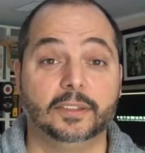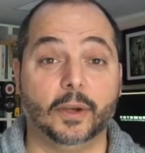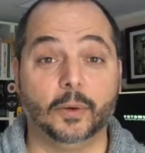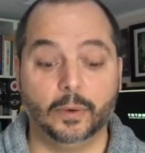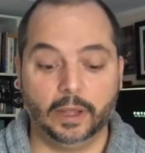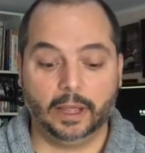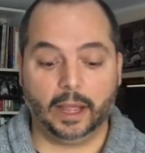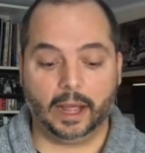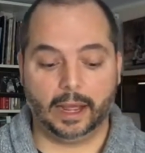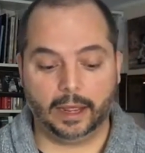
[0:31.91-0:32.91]
So
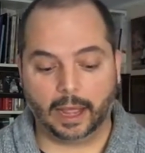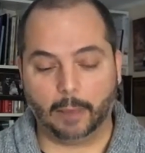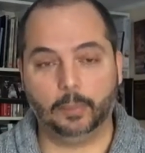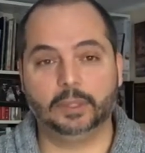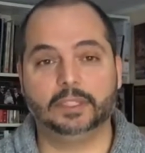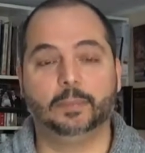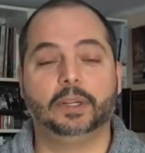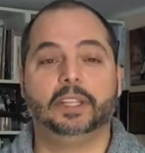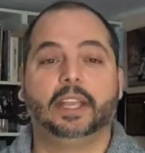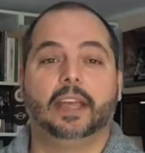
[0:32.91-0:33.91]
I put this
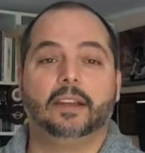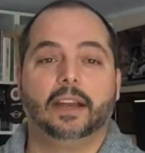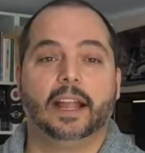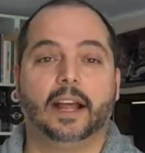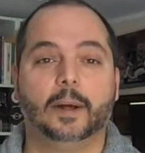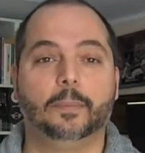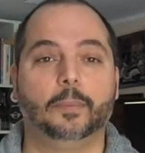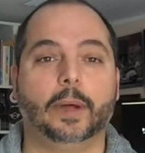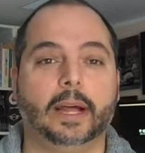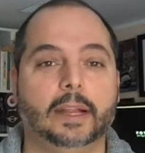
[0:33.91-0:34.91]
book together to
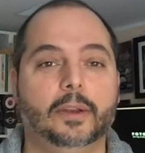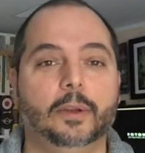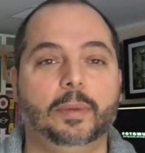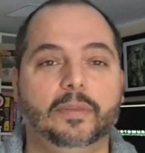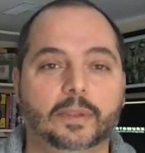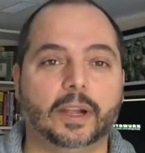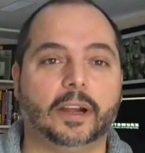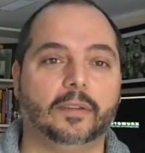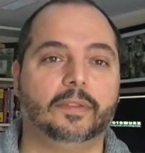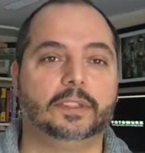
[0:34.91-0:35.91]
help newbie
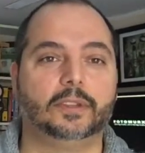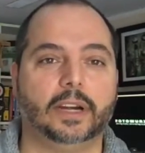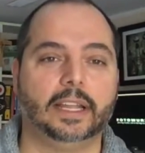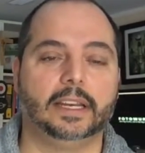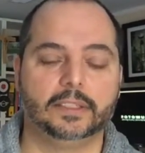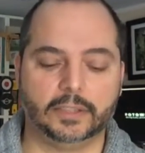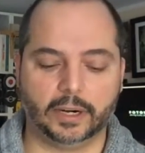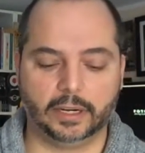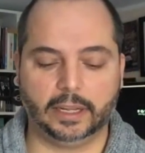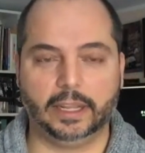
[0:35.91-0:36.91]
photographers trying to get a
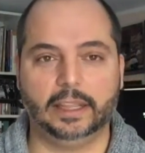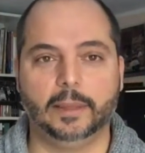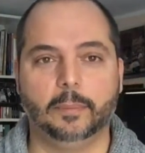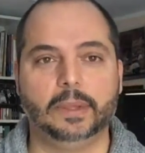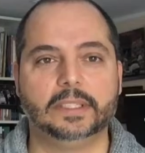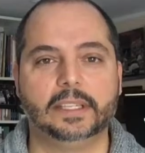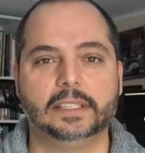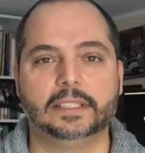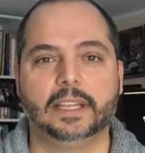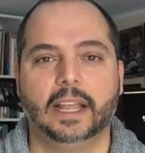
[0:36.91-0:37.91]
start in the
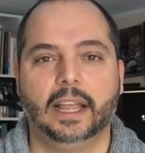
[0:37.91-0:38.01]
business,